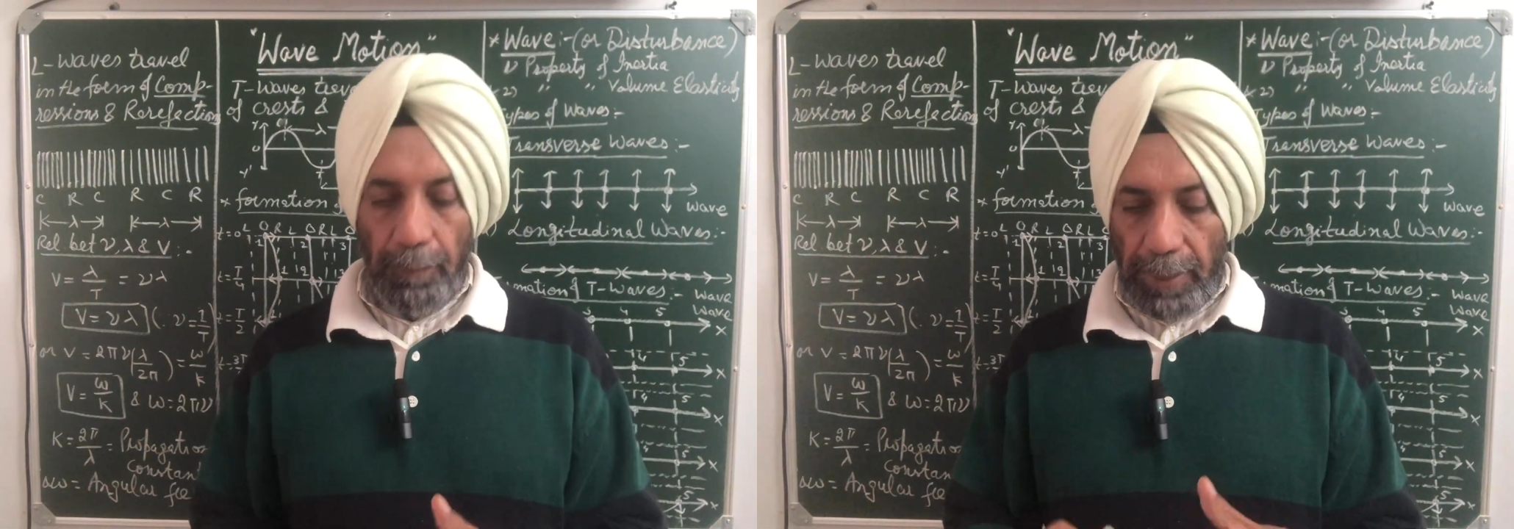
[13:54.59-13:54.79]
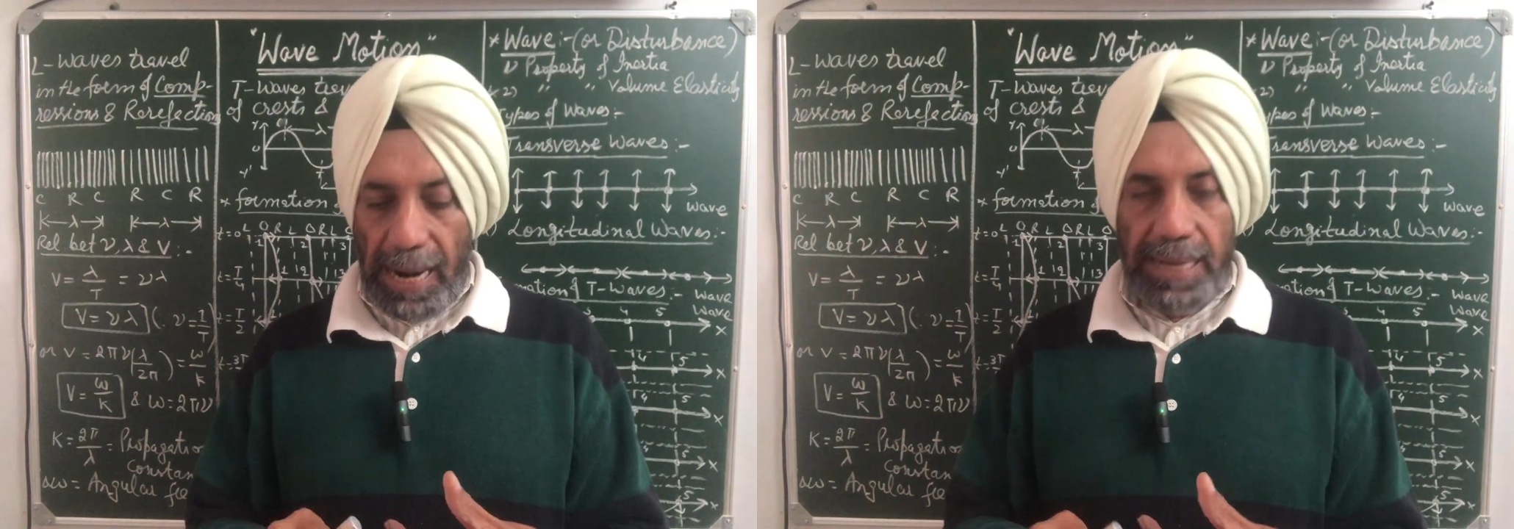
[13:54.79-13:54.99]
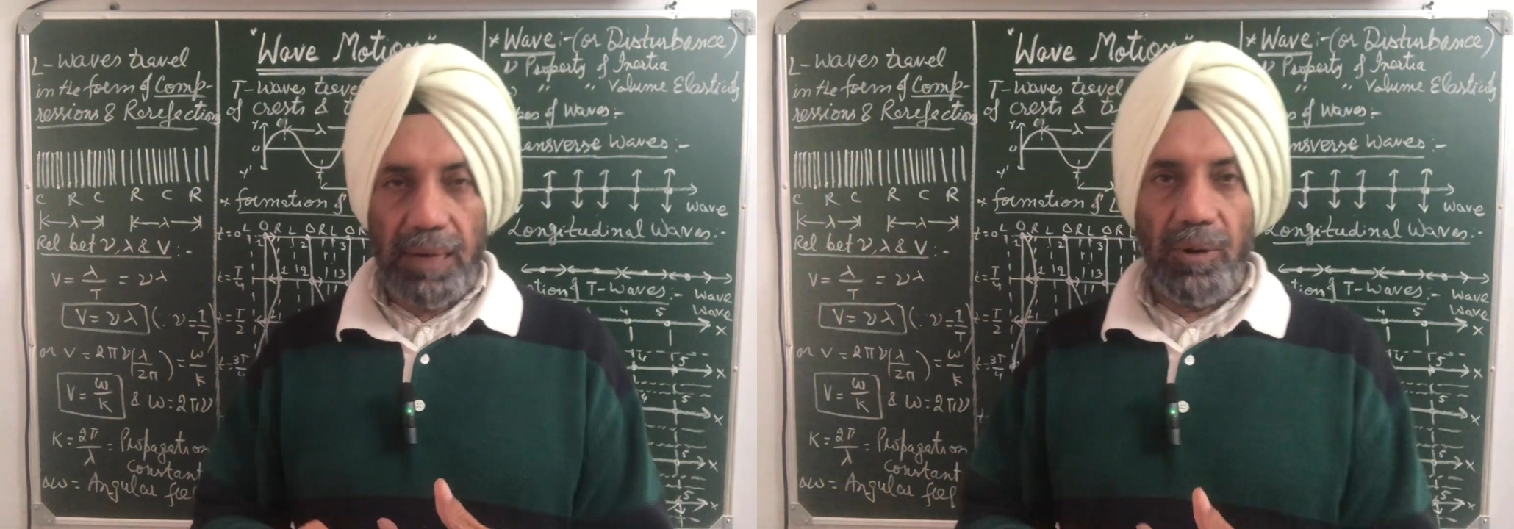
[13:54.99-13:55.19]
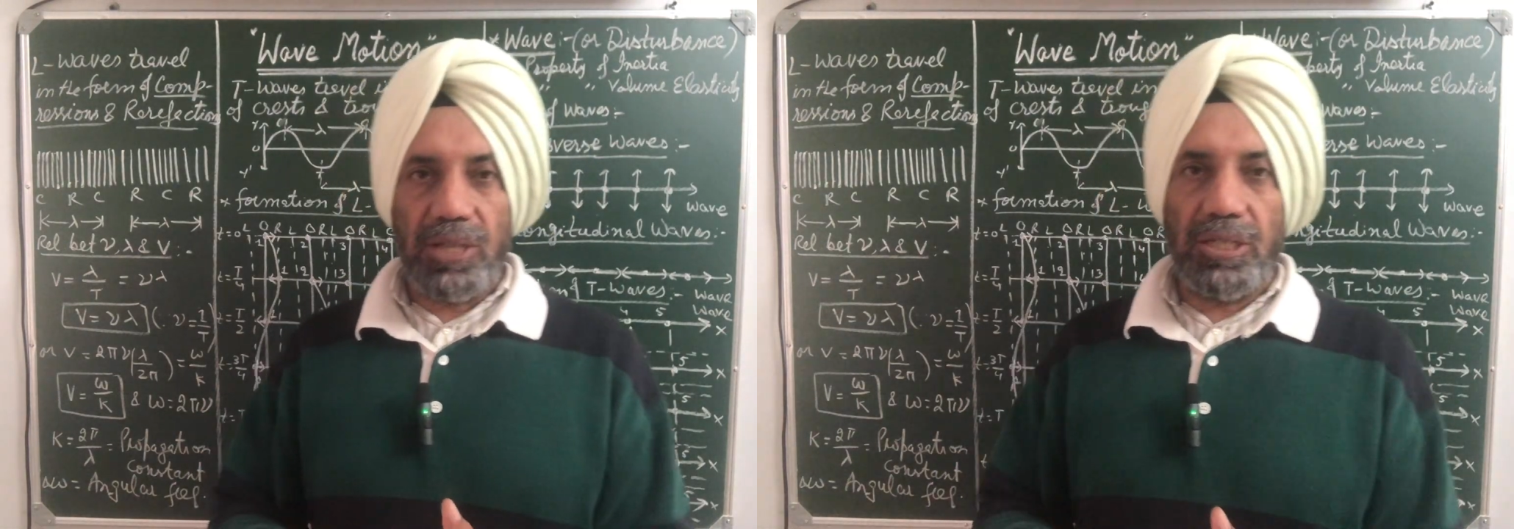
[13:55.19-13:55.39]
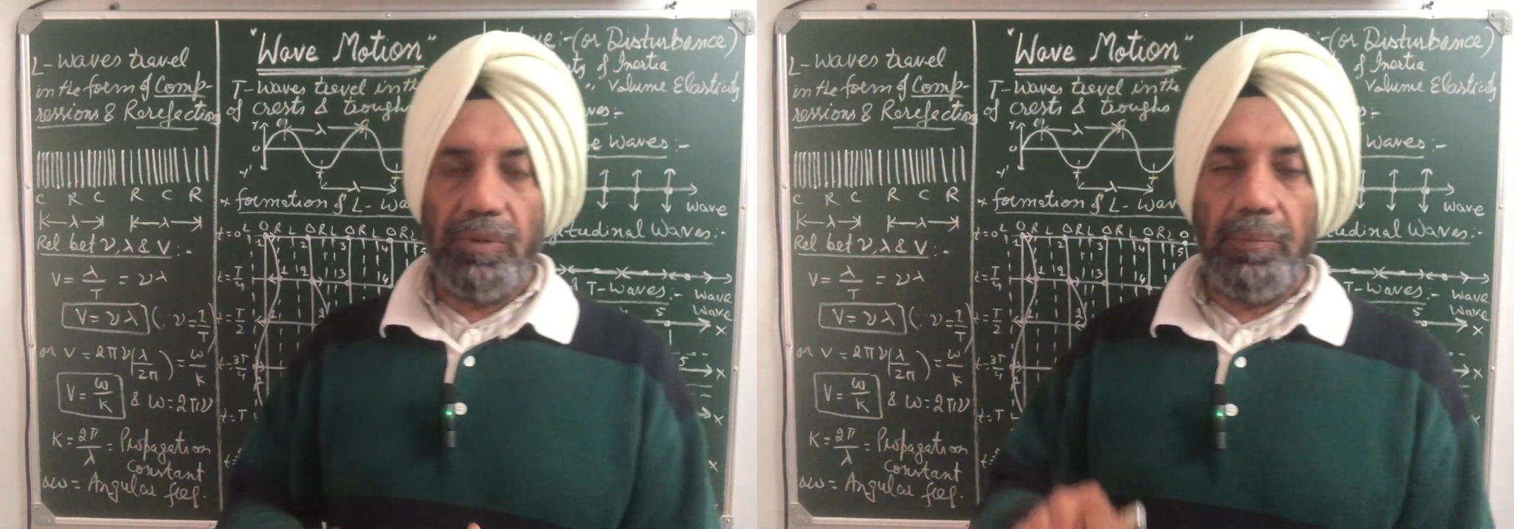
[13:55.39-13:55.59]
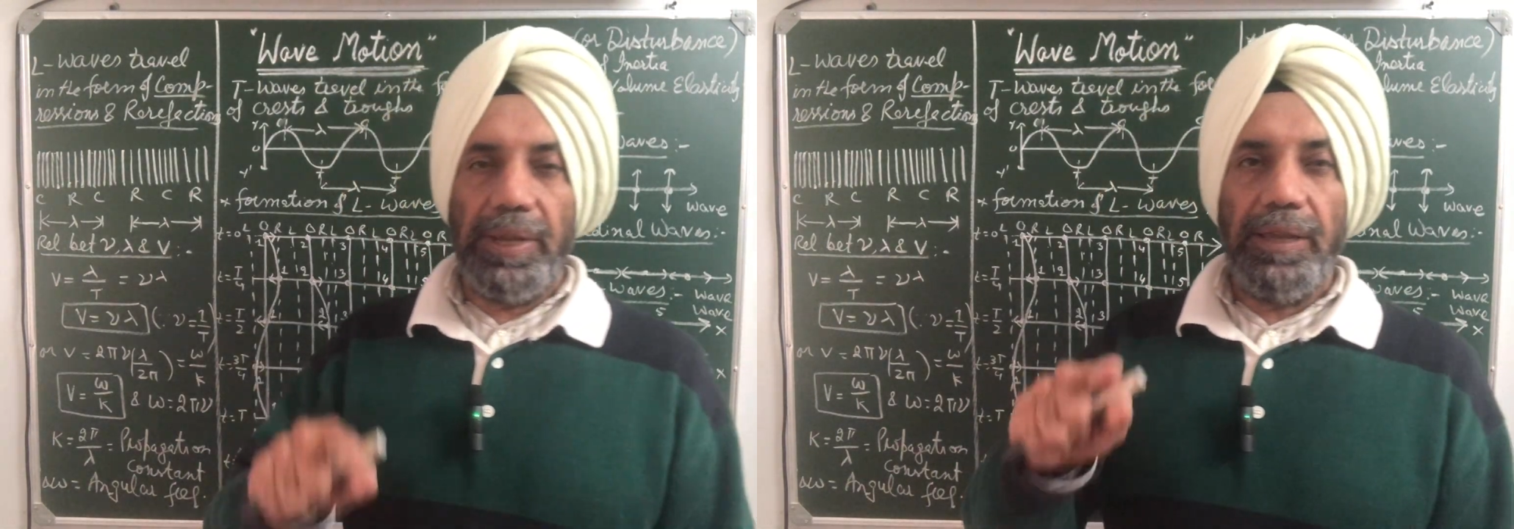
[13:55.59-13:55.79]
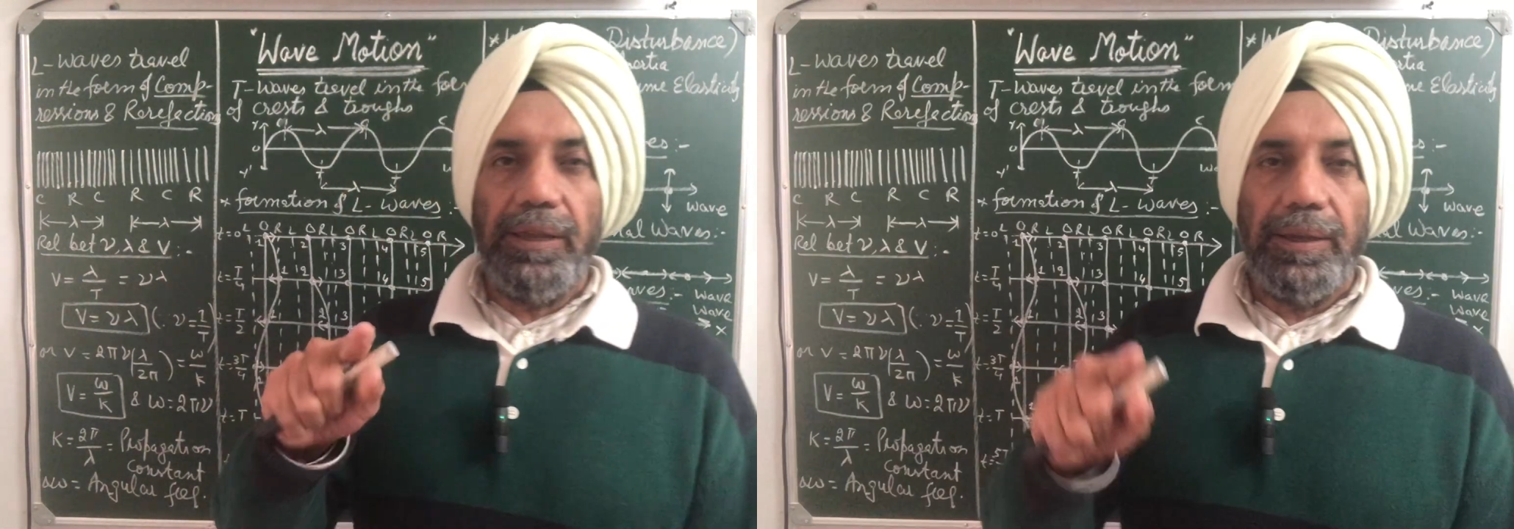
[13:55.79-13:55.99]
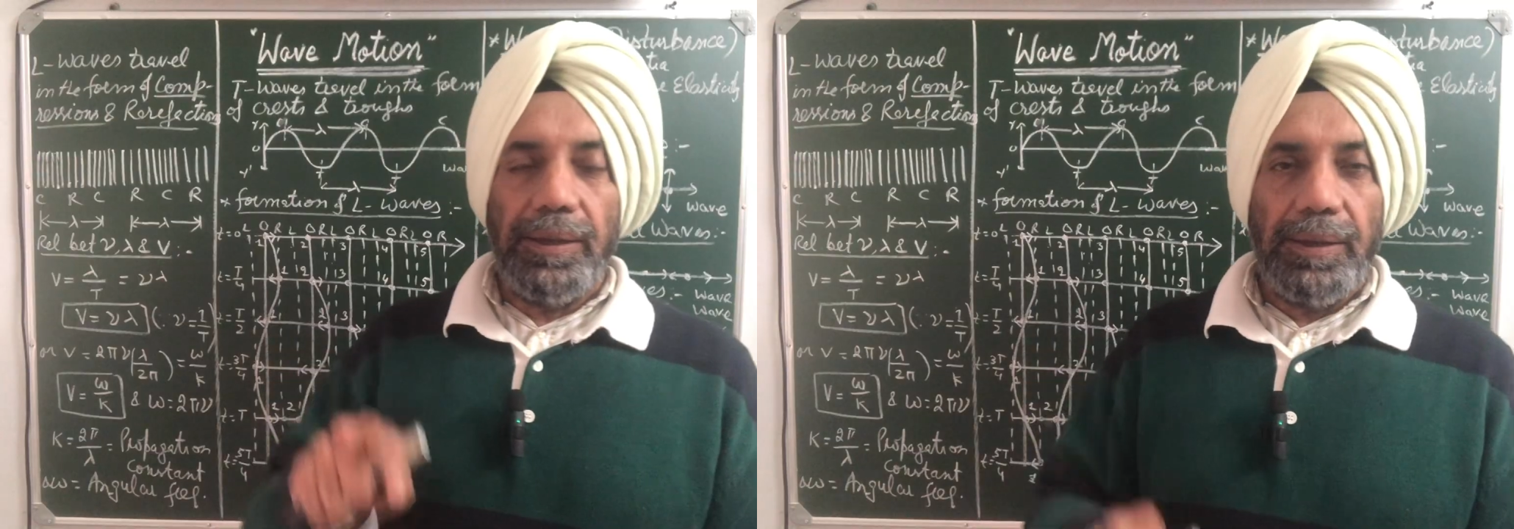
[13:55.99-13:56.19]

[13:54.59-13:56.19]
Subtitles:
Particle velocity will be